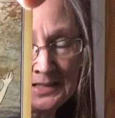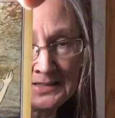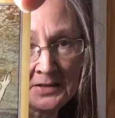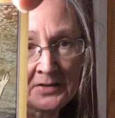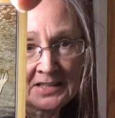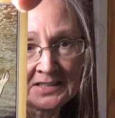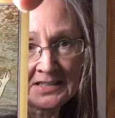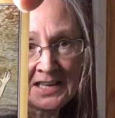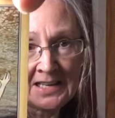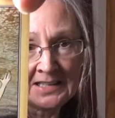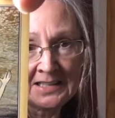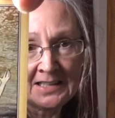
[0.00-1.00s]
as though they're
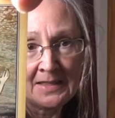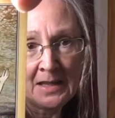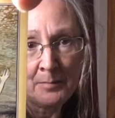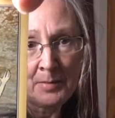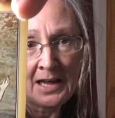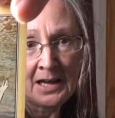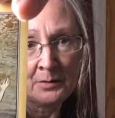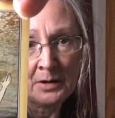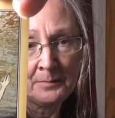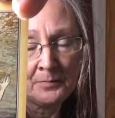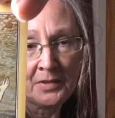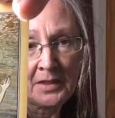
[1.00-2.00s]
standing in their
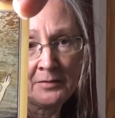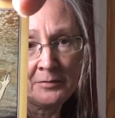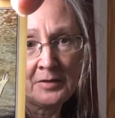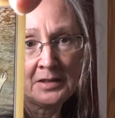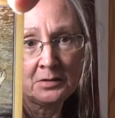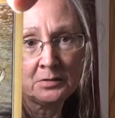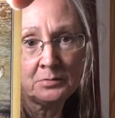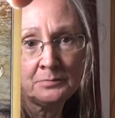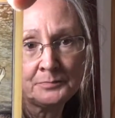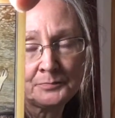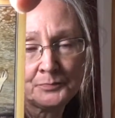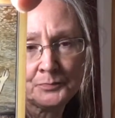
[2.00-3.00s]
power. They feel
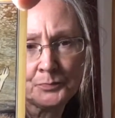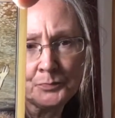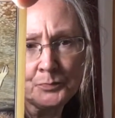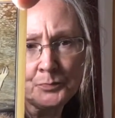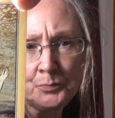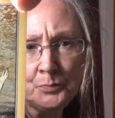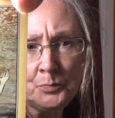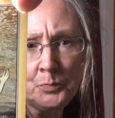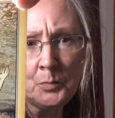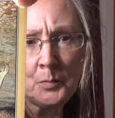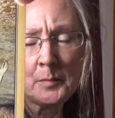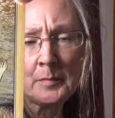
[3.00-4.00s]

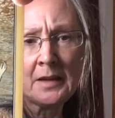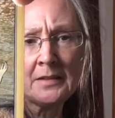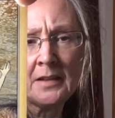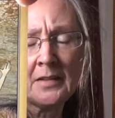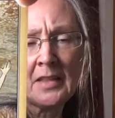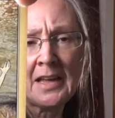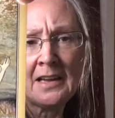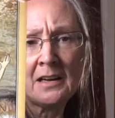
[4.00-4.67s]
that they